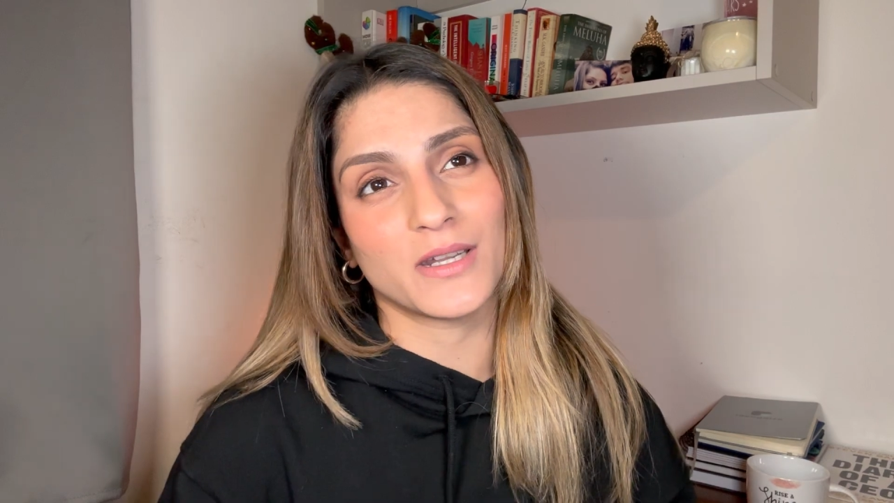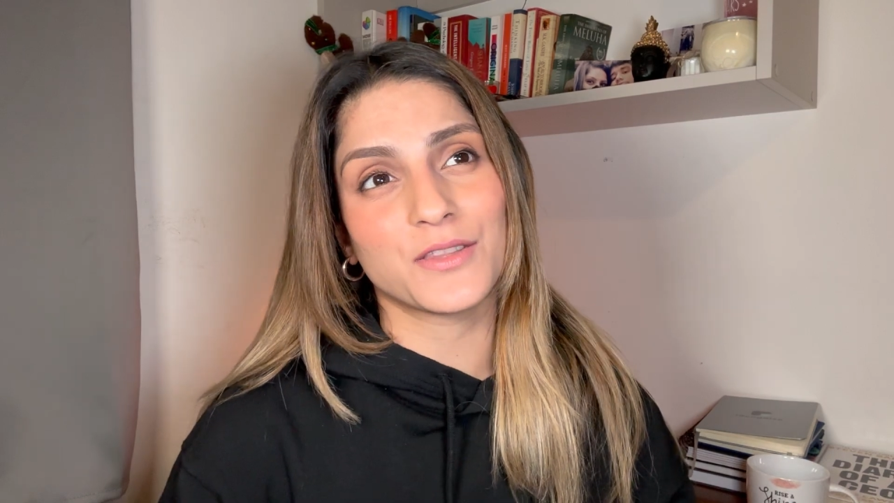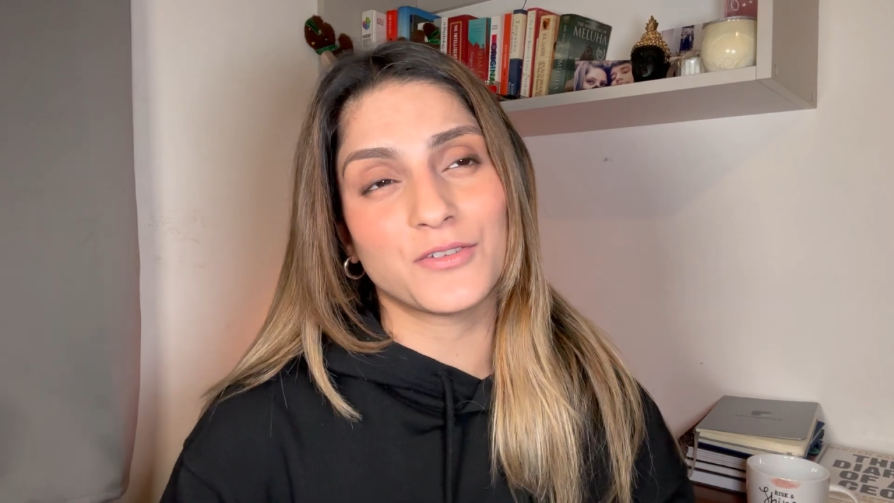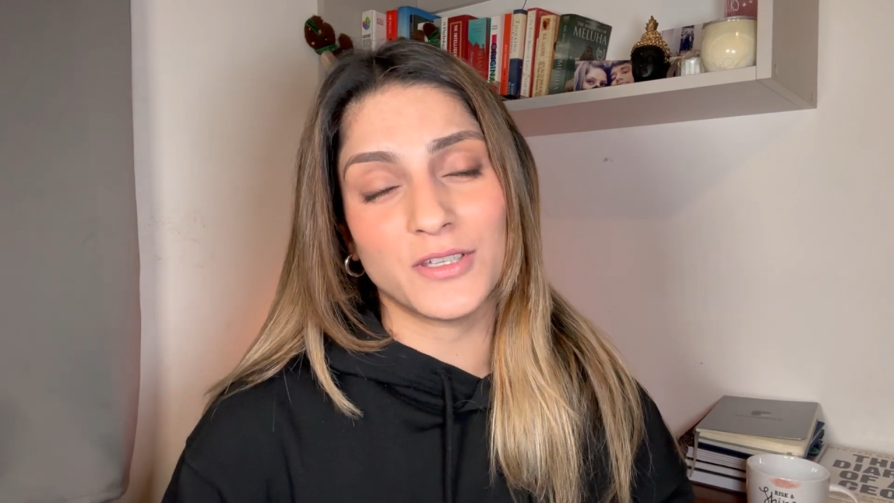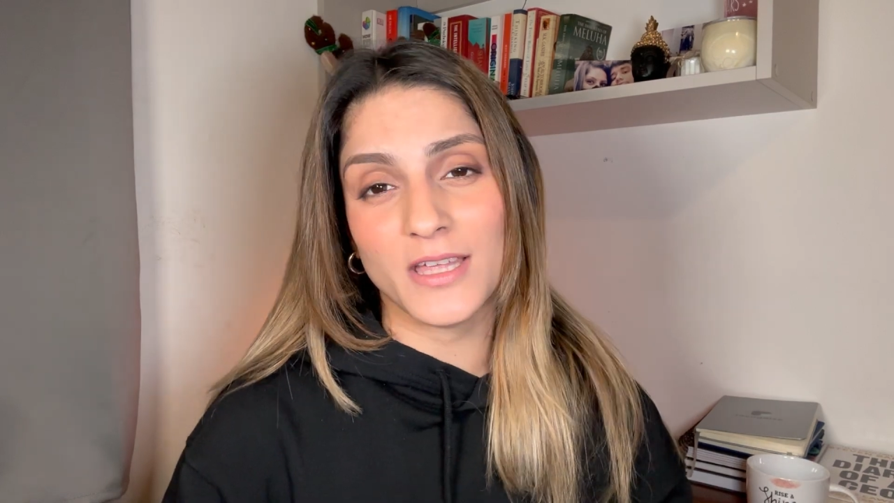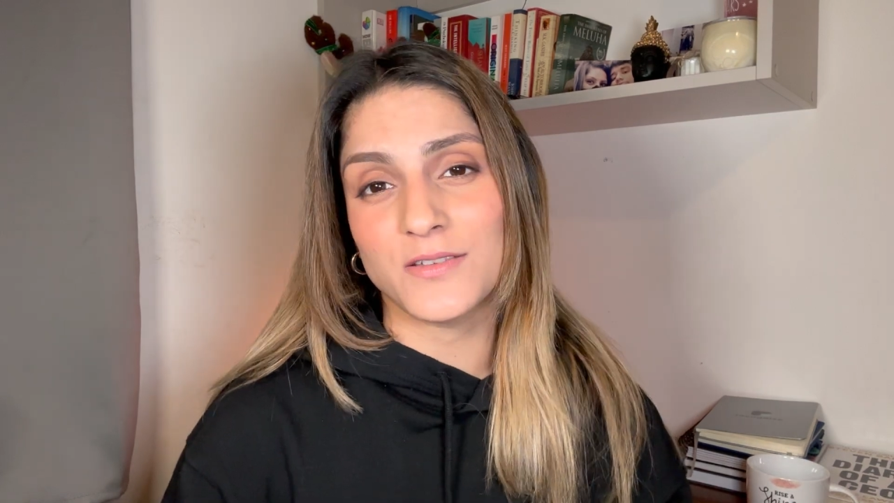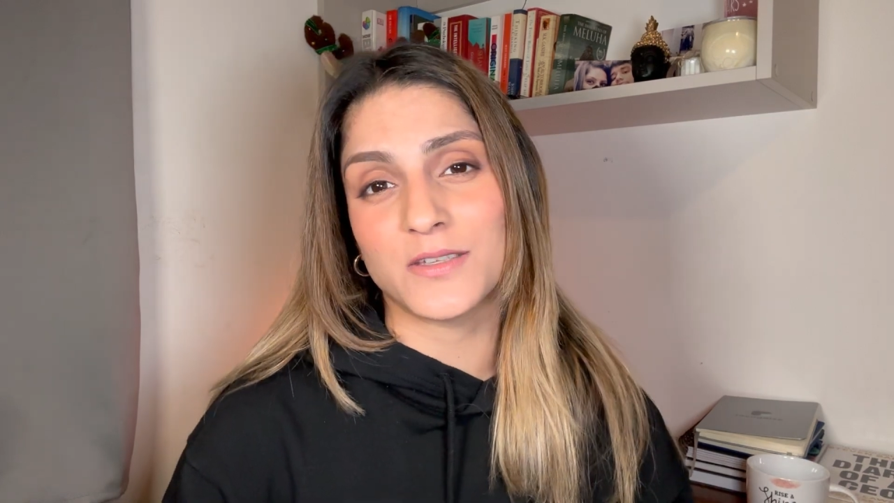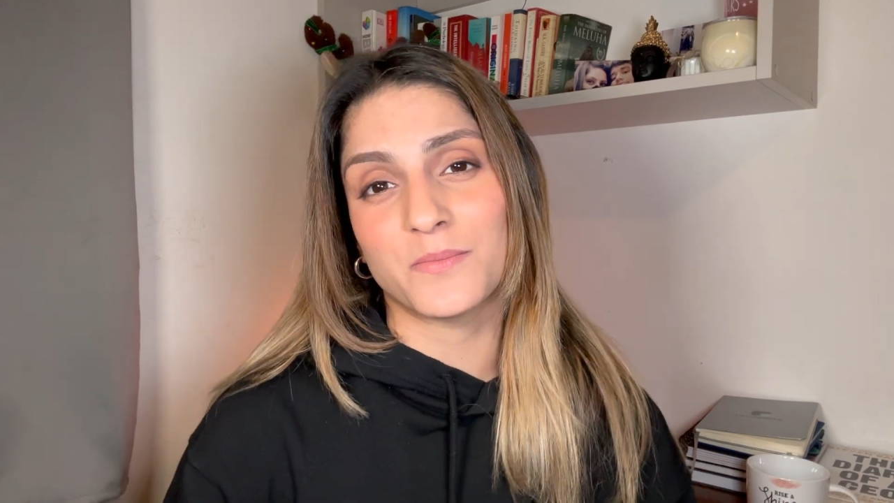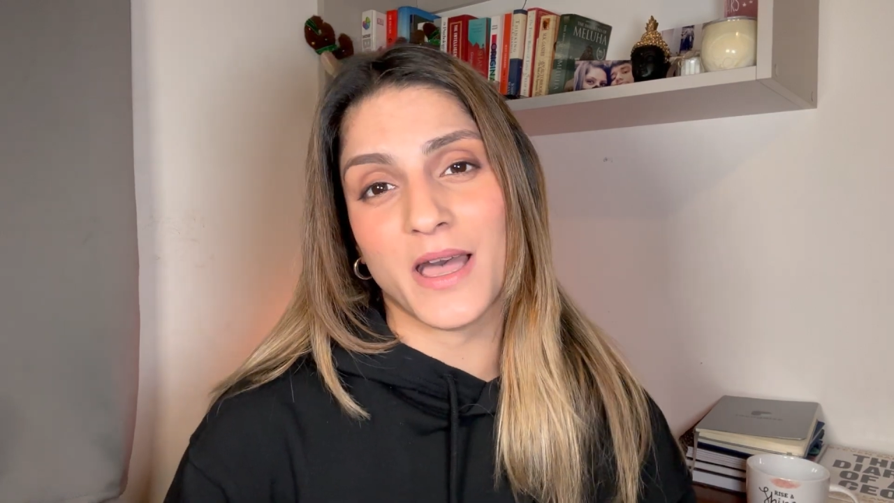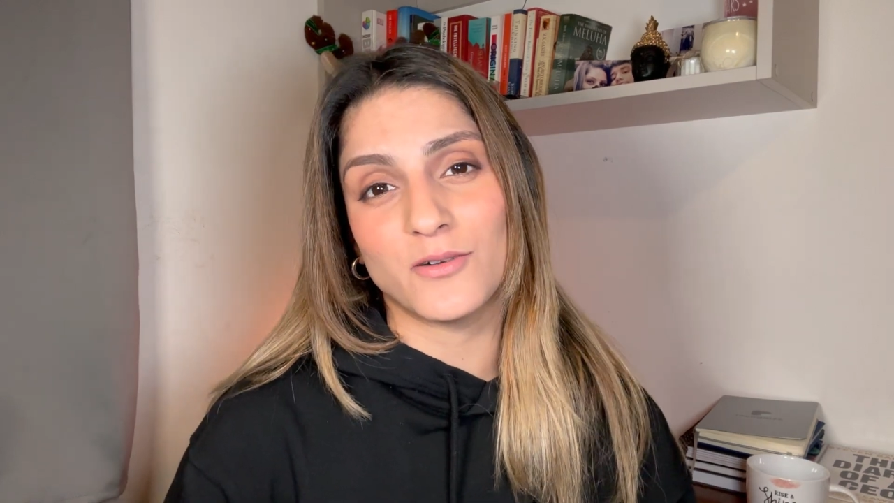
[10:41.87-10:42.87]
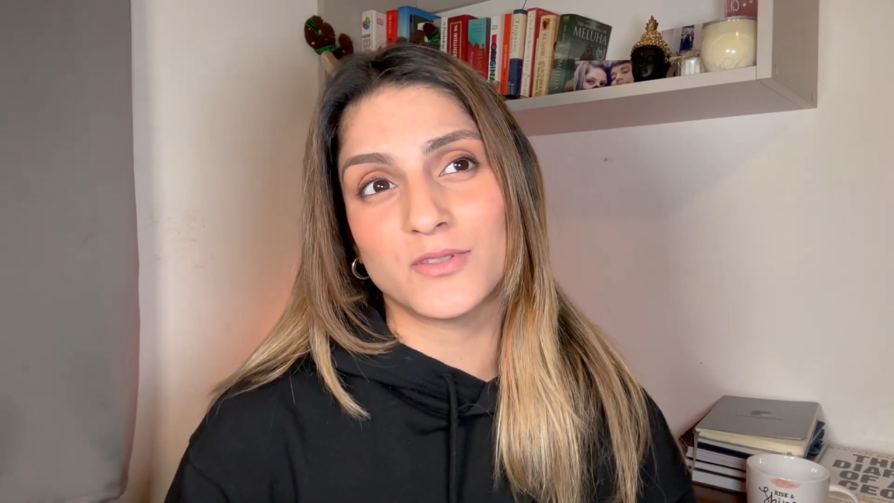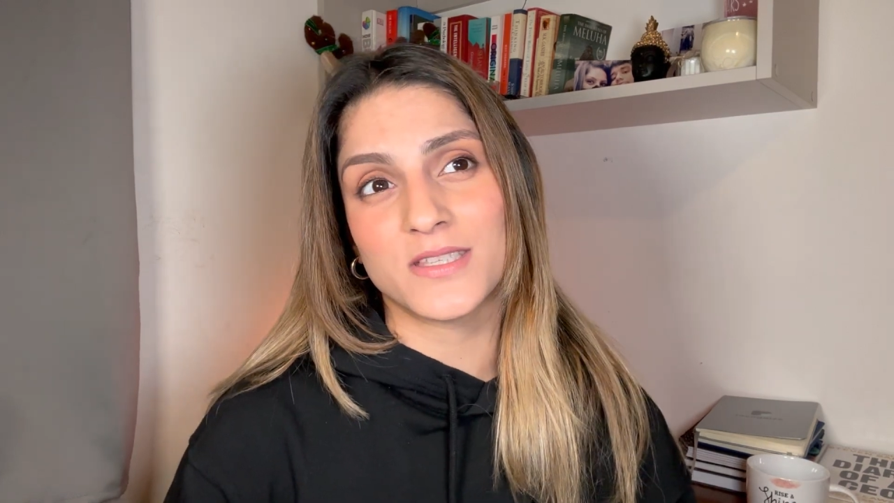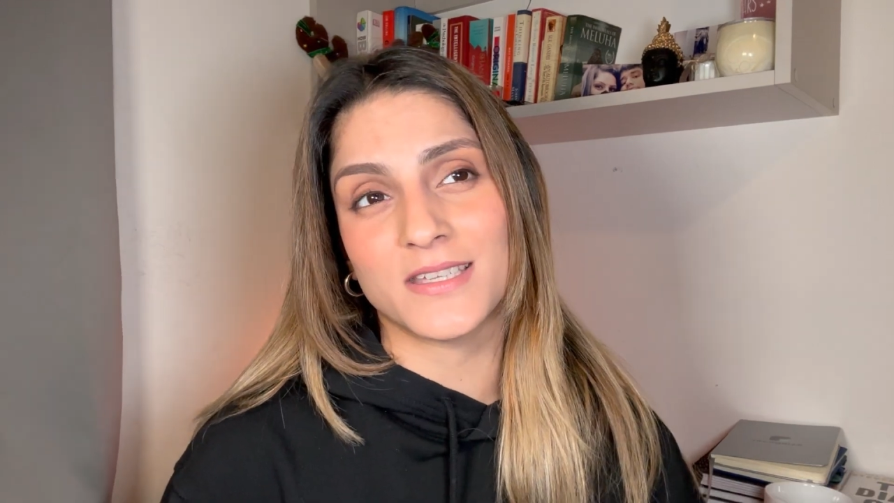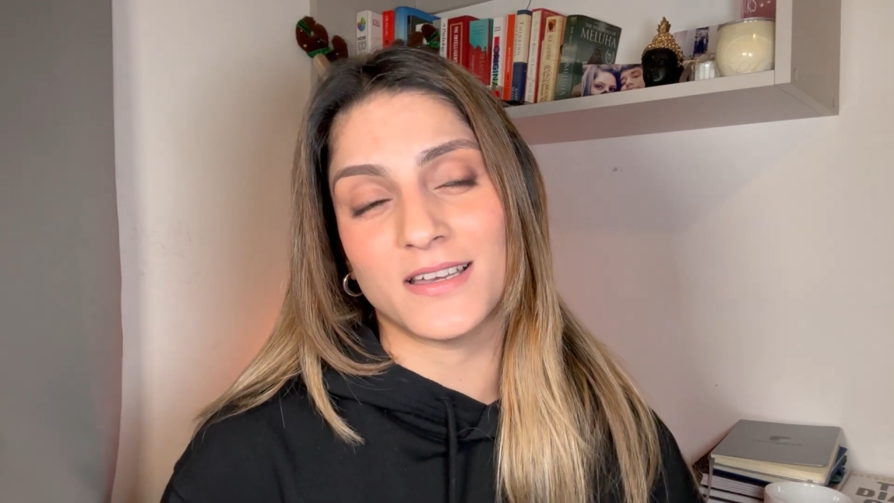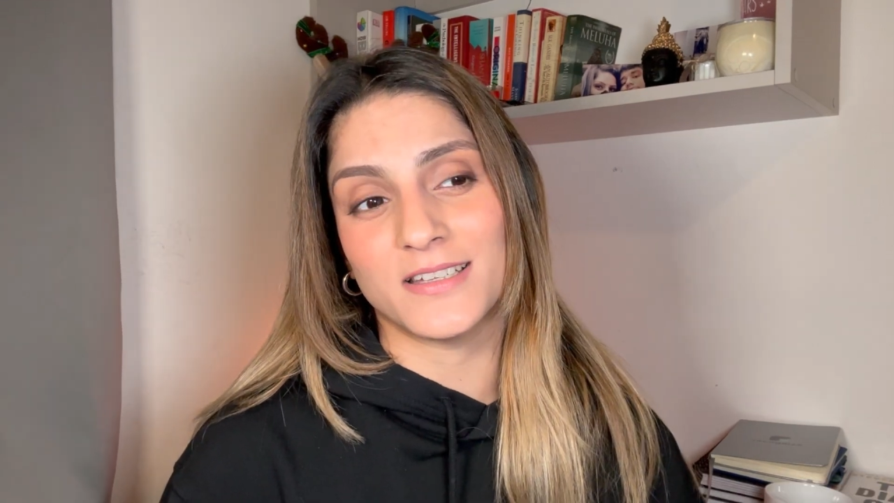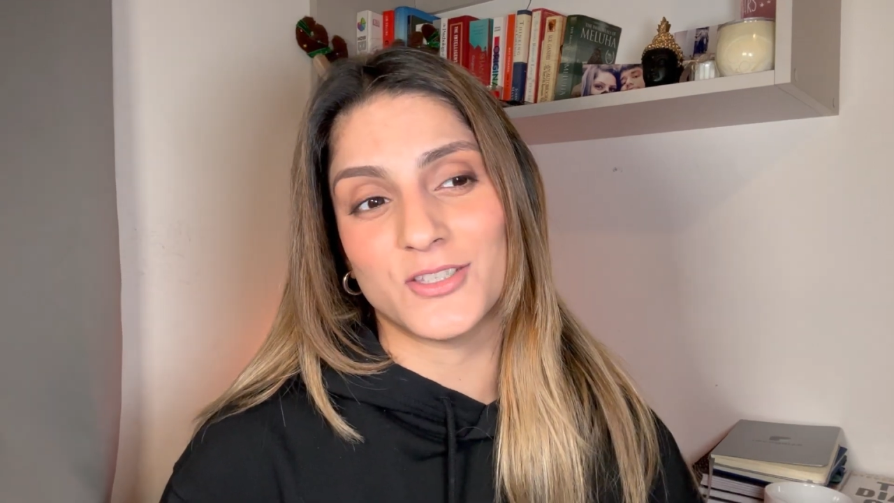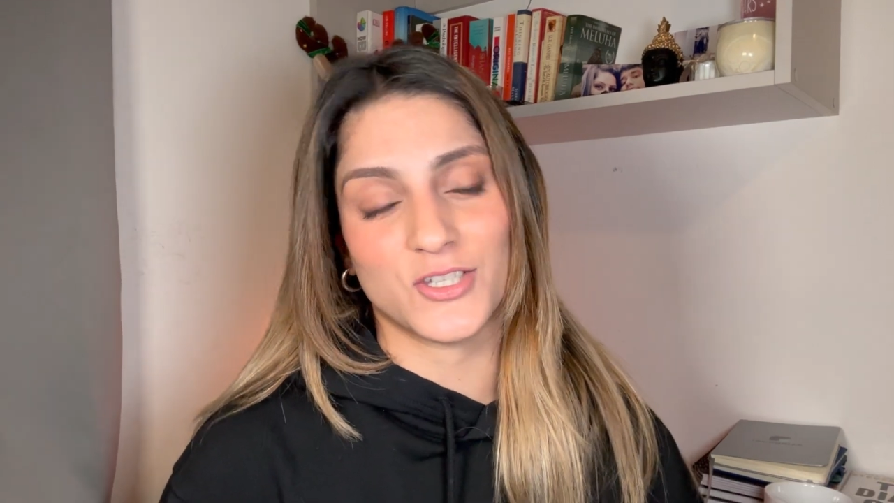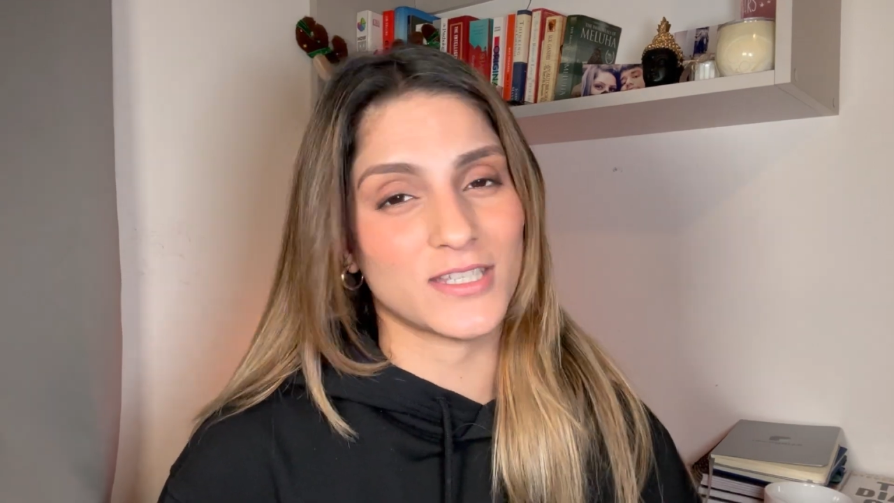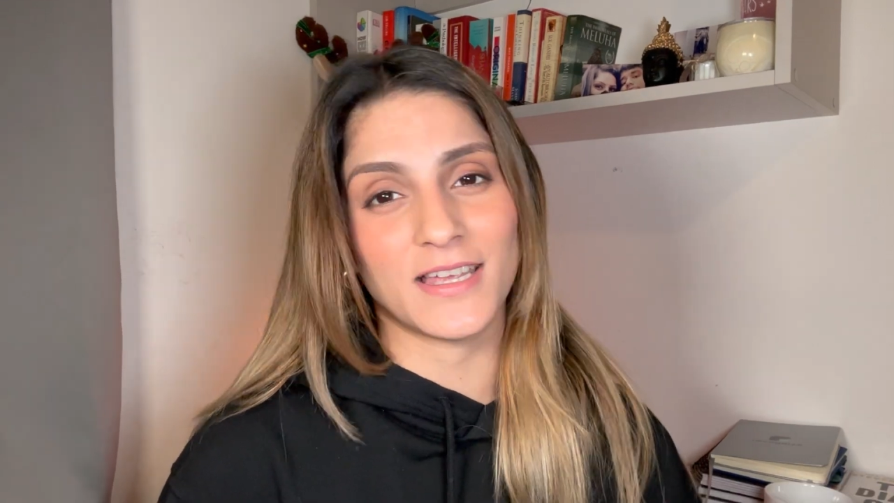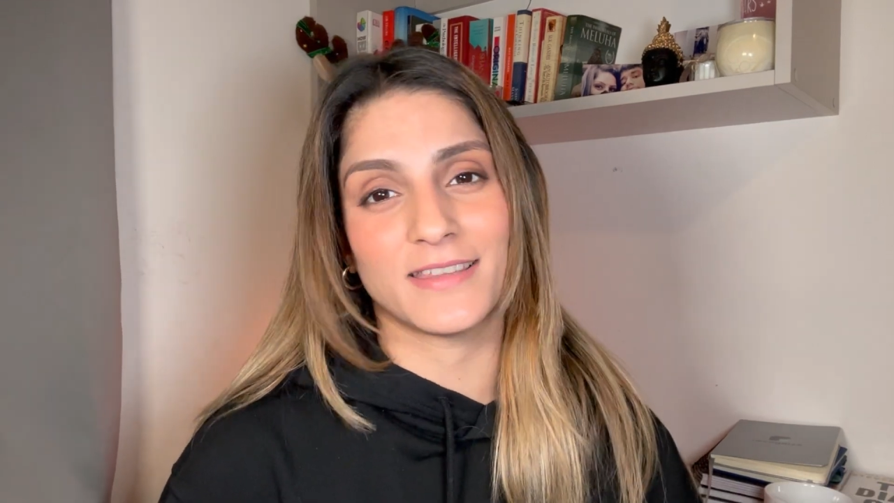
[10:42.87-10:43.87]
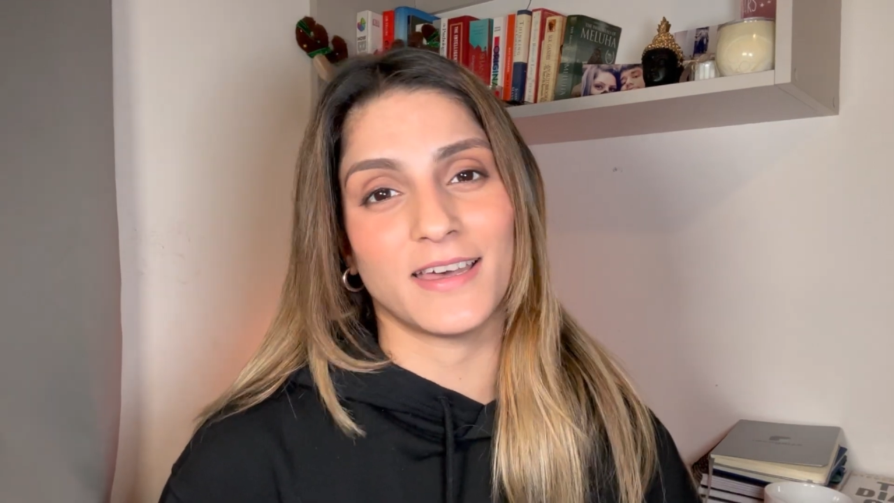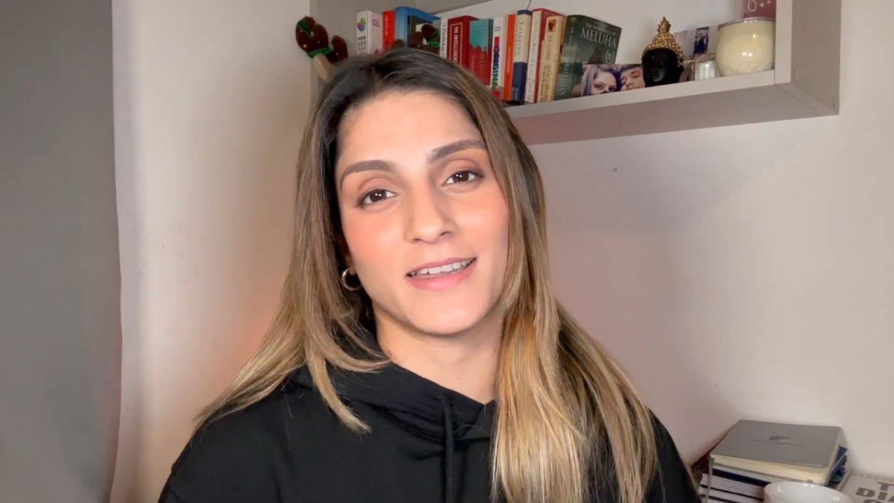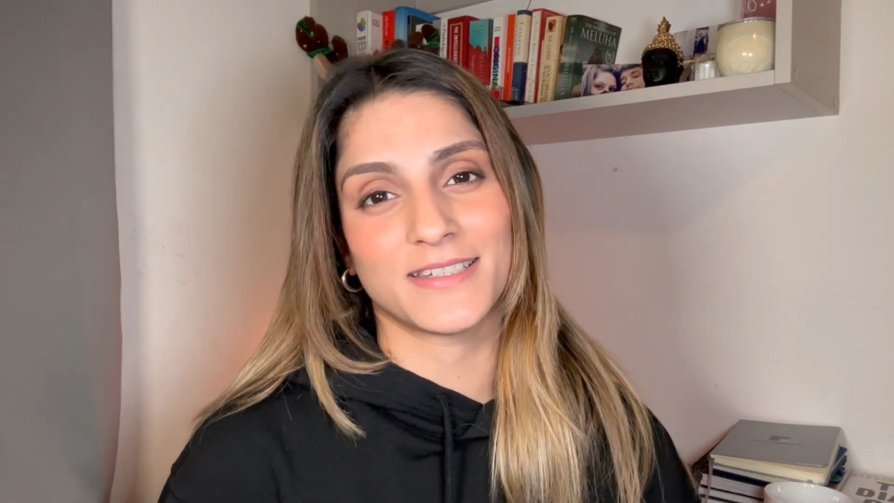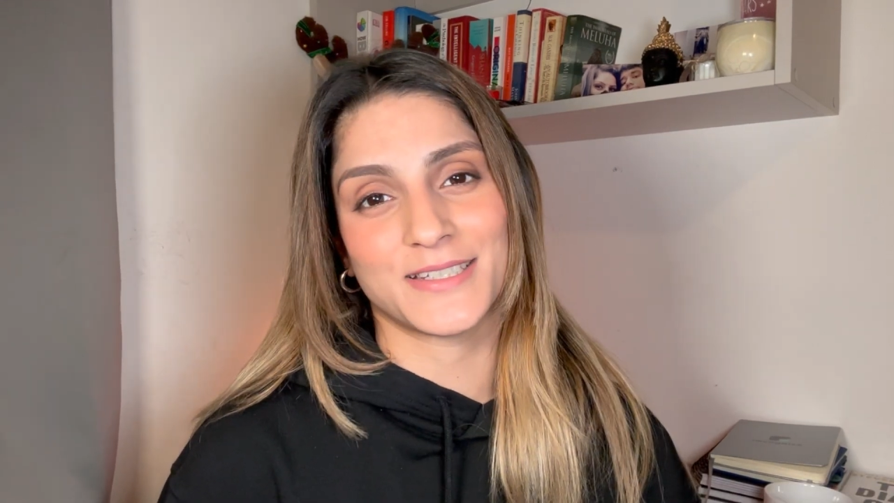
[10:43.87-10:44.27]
£3,000 just like that.